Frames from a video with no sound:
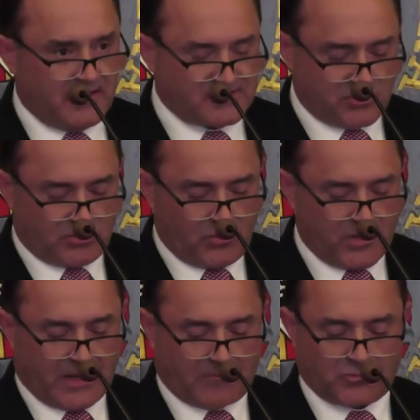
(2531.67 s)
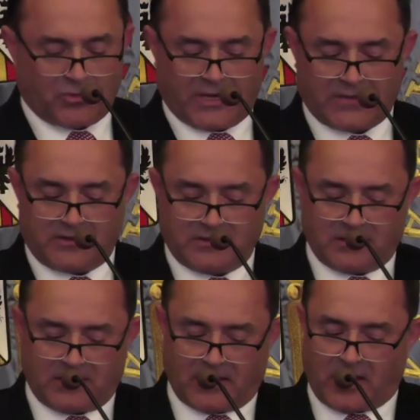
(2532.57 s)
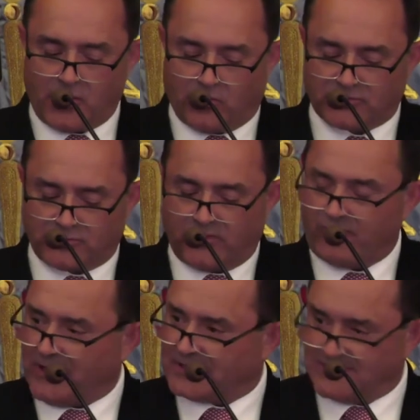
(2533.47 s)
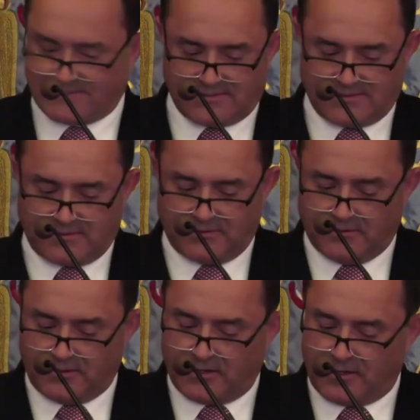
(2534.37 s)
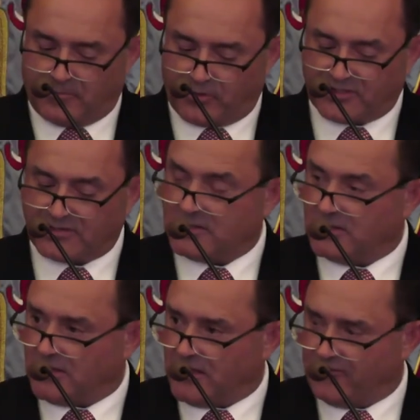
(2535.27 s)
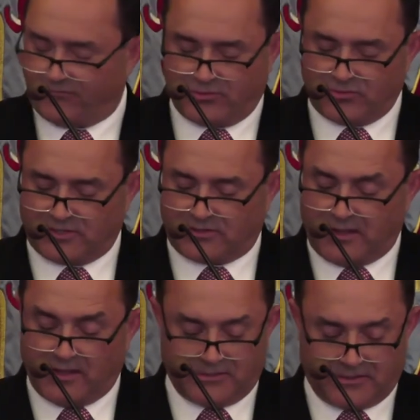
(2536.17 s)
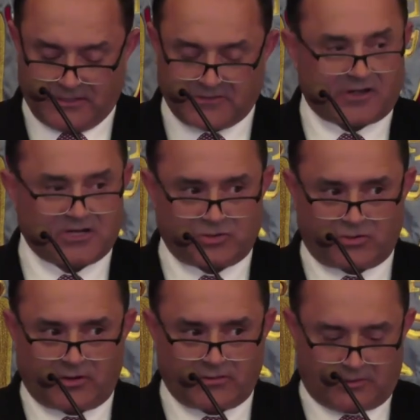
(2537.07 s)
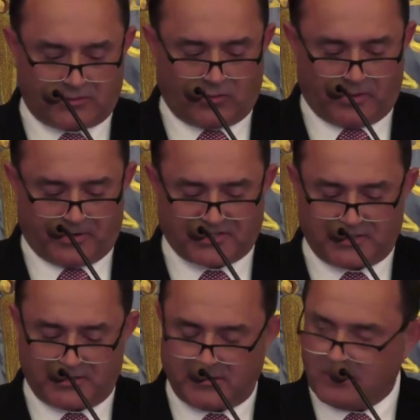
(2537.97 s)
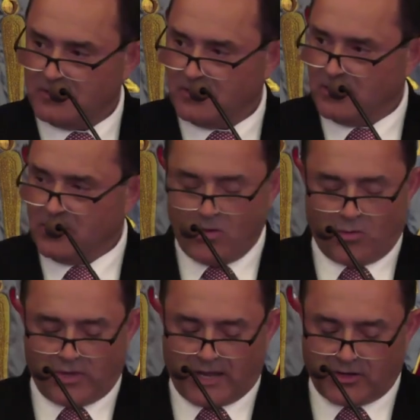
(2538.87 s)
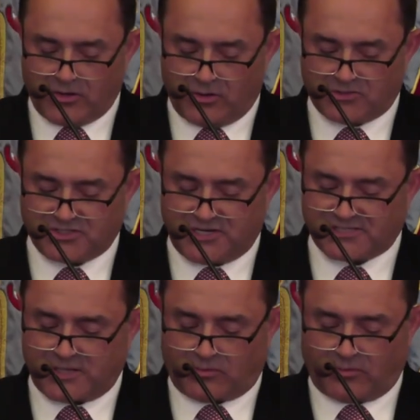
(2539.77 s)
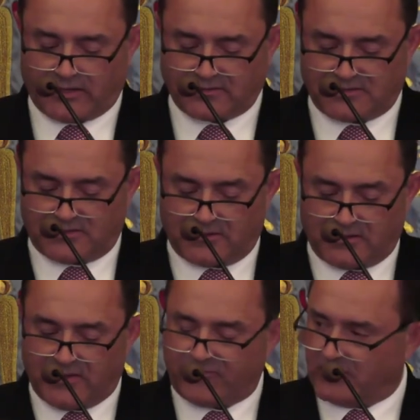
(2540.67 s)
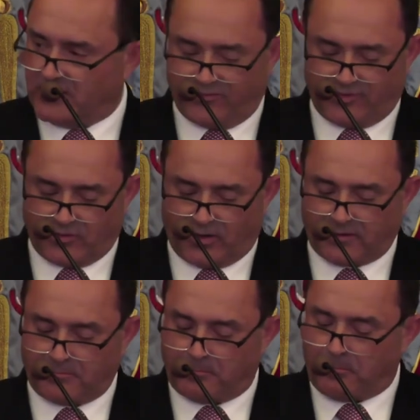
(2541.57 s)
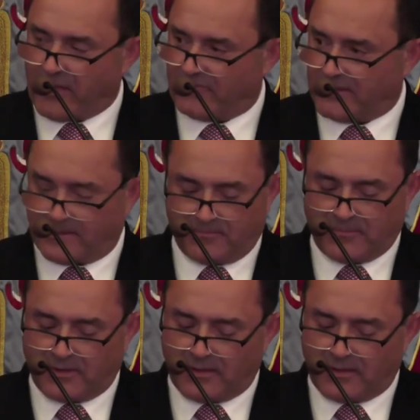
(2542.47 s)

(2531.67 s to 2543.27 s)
As we come together, I want to emphasize the importance of unity and international collaboration. We are not just a collection of individuals paving